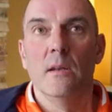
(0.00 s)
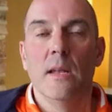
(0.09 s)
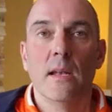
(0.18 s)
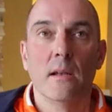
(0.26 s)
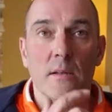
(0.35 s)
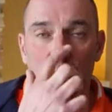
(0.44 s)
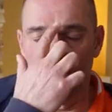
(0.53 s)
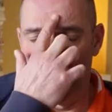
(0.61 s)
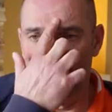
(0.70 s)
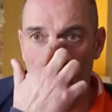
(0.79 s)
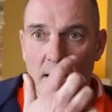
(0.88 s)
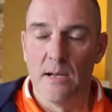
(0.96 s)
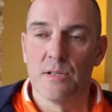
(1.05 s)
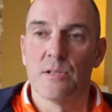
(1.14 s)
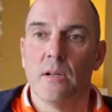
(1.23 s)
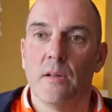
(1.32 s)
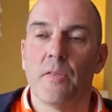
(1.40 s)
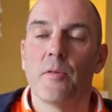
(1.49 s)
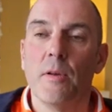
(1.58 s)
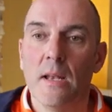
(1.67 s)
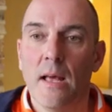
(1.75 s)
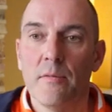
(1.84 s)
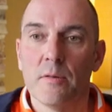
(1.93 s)
the Netherlands there's
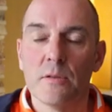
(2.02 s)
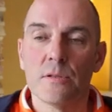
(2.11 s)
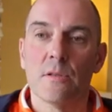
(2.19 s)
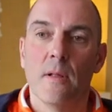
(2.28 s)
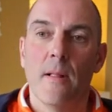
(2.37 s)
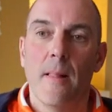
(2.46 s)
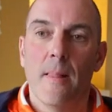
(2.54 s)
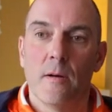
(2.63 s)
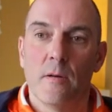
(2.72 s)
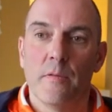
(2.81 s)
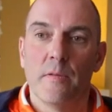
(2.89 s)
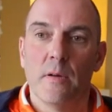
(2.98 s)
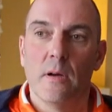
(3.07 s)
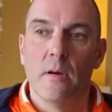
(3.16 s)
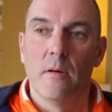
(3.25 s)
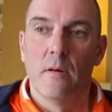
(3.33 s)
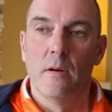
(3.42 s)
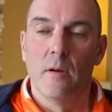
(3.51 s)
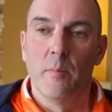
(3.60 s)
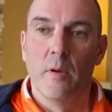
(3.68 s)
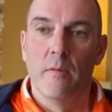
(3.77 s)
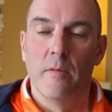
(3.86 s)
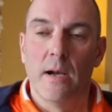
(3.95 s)
3 levels of
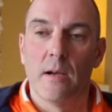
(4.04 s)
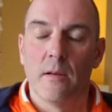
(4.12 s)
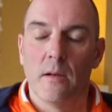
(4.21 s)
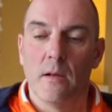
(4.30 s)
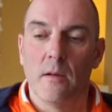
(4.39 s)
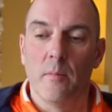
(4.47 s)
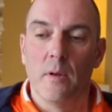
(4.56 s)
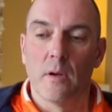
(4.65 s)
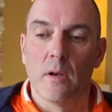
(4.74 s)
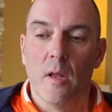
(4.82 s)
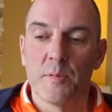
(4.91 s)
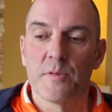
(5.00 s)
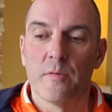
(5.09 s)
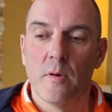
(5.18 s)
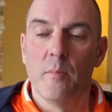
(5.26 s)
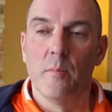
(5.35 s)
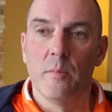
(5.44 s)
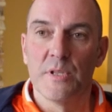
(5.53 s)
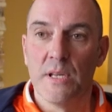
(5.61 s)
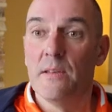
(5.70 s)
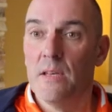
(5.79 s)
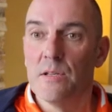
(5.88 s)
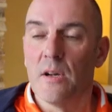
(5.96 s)
where clubs from
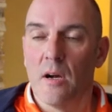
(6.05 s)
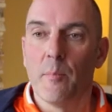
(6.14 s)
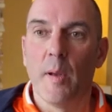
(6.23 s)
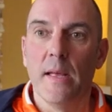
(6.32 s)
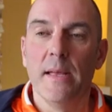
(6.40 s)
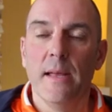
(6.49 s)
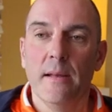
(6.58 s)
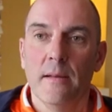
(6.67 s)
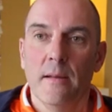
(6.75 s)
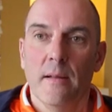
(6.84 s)
cities are playing.